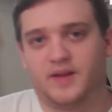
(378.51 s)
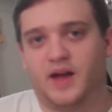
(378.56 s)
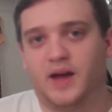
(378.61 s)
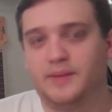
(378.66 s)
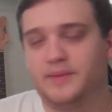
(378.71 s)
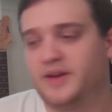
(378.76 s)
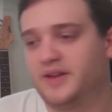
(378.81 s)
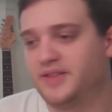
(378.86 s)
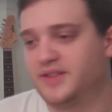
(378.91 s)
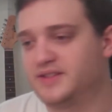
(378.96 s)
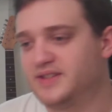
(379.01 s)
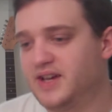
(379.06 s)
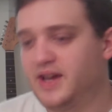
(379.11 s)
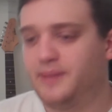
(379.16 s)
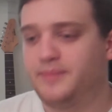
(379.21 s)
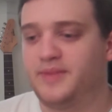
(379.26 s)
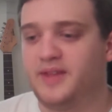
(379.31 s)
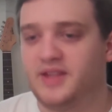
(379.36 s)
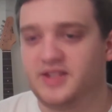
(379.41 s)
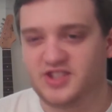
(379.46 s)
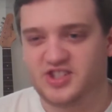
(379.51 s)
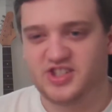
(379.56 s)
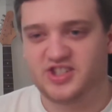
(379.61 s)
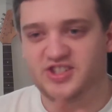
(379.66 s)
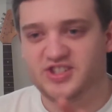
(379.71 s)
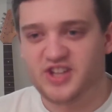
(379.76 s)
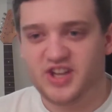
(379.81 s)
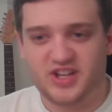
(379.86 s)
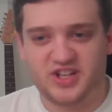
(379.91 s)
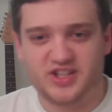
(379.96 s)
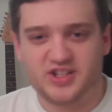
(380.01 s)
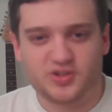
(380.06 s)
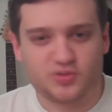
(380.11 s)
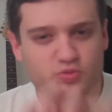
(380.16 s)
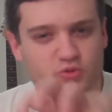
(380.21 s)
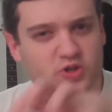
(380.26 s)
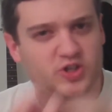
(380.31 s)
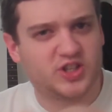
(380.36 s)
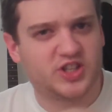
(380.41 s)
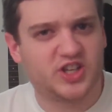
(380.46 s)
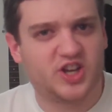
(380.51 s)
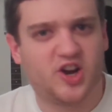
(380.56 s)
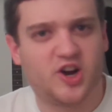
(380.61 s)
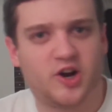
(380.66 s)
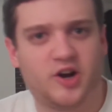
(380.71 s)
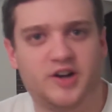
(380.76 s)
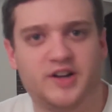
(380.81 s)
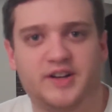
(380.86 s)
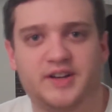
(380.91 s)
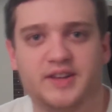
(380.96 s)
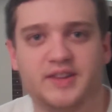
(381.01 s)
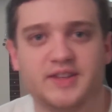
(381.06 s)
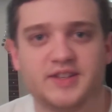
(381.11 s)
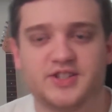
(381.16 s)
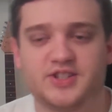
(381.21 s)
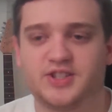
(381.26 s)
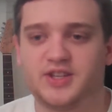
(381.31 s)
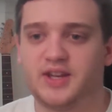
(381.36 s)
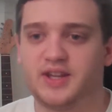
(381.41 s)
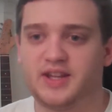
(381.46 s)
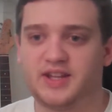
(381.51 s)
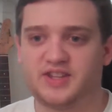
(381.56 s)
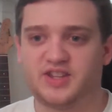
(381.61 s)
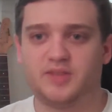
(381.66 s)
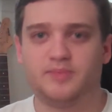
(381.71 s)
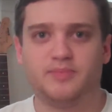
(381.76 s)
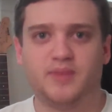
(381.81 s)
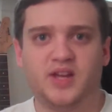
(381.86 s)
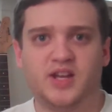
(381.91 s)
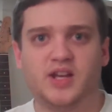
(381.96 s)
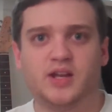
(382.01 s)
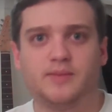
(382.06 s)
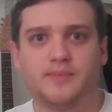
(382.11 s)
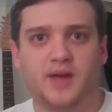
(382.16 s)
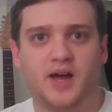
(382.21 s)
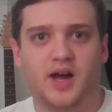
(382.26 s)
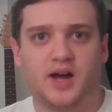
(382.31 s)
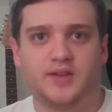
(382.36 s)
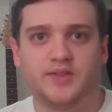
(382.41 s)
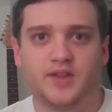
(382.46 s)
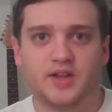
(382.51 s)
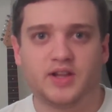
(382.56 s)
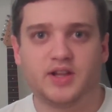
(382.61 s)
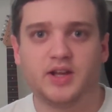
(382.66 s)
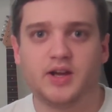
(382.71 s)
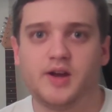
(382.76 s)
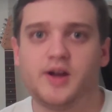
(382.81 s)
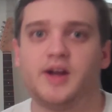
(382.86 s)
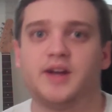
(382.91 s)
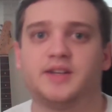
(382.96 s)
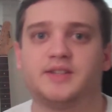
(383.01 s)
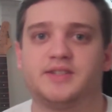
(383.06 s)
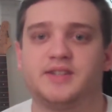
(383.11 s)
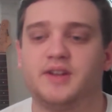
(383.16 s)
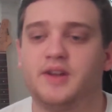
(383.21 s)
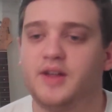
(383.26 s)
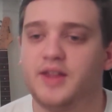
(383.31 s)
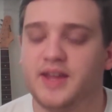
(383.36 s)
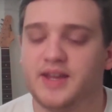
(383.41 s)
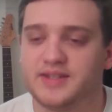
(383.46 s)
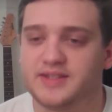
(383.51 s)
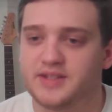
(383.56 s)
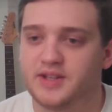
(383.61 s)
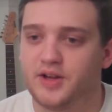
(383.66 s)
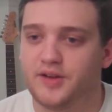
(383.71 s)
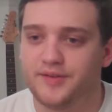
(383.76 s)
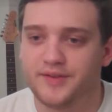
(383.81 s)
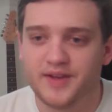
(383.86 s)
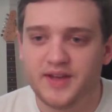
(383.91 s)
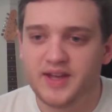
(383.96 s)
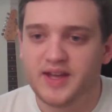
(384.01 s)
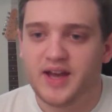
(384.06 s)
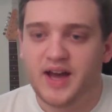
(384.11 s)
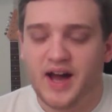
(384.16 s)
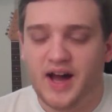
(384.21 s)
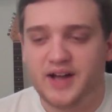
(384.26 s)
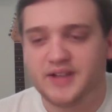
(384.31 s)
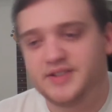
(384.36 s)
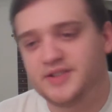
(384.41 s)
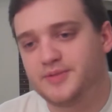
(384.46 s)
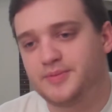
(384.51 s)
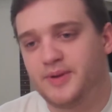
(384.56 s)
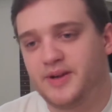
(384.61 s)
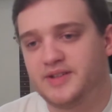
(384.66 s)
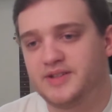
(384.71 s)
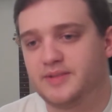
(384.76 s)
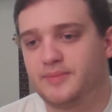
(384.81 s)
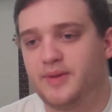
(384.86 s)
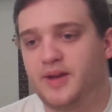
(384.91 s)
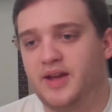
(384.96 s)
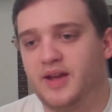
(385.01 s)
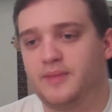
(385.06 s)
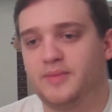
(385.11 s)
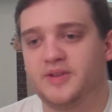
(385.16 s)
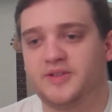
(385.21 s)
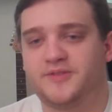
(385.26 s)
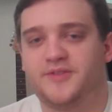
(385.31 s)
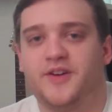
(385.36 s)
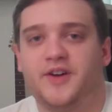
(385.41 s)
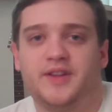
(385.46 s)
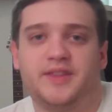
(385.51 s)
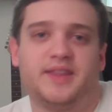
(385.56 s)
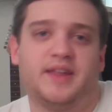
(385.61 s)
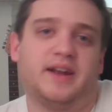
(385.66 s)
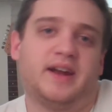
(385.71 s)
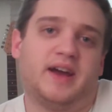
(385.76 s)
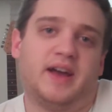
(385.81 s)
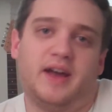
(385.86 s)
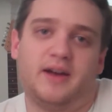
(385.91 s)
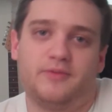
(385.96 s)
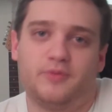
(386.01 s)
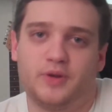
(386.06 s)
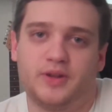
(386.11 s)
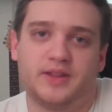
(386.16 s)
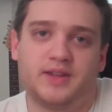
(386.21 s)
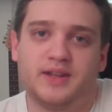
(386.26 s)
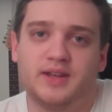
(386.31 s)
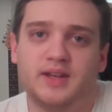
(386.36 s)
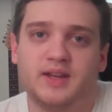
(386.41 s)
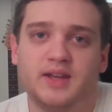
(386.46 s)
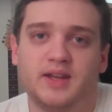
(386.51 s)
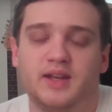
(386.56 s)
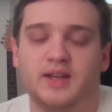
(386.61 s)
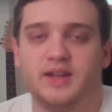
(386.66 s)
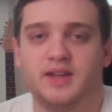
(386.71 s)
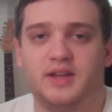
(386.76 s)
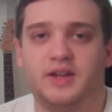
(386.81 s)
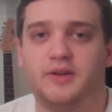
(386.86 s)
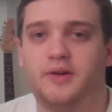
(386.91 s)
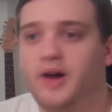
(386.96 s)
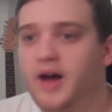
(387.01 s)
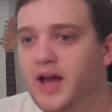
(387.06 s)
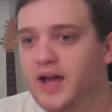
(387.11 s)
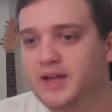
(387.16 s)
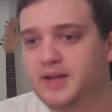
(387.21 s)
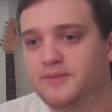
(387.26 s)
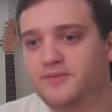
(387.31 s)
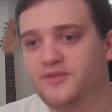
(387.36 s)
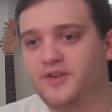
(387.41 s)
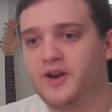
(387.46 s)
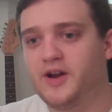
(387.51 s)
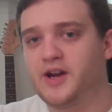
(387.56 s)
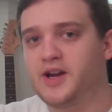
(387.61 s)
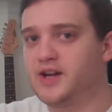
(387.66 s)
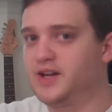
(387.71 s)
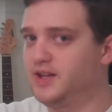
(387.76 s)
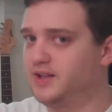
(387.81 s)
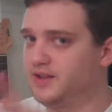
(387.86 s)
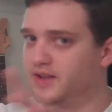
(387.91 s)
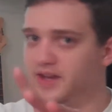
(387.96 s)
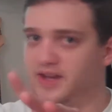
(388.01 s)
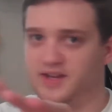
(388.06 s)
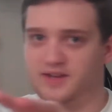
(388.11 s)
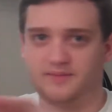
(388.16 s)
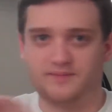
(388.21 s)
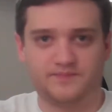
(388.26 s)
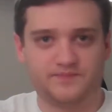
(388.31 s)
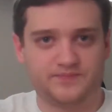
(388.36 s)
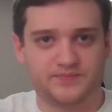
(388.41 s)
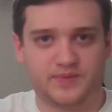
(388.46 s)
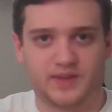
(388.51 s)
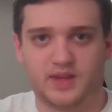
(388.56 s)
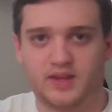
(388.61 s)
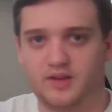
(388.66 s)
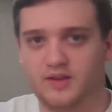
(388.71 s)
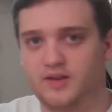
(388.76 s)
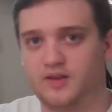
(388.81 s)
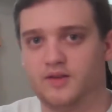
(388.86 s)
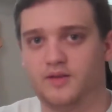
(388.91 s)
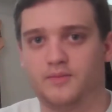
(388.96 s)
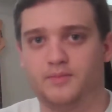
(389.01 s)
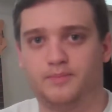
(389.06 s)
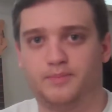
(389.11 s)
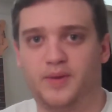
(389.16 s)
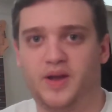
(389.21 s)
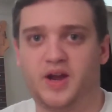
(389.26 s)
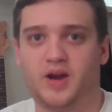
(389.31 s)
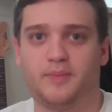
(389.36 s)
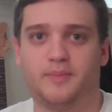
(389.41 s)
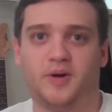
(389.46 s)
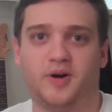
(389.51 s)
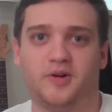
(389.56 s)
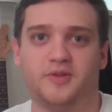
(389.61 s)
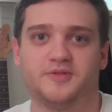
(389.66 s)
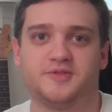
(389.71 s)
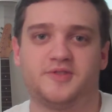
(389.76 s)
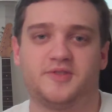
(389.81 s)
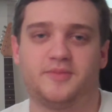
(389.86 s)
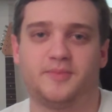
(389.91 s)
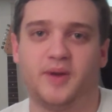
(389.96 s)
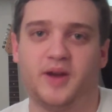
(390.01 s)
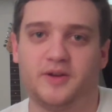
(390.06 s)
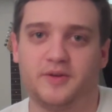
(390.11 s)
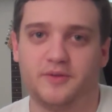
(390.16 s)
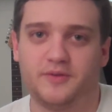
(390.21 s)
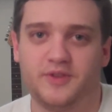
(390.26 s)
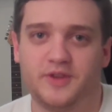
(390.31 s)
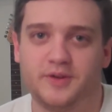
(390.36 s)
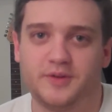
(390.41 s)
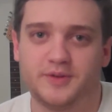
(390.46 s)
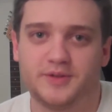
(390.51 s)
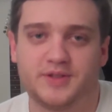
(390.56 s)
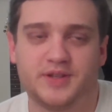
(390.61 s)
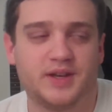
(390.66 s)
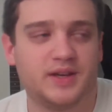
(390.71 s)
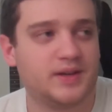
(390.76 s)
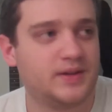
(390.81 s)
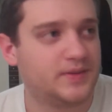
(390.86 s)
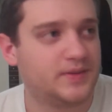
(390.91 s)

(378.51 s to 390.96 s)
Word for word: I'm not the type that studies really hard into this shit, like the meaning behind the lyrics and all that stuff. I just range it by how much fun that I have with it. You know, I am very, like, bare bones with my reviews.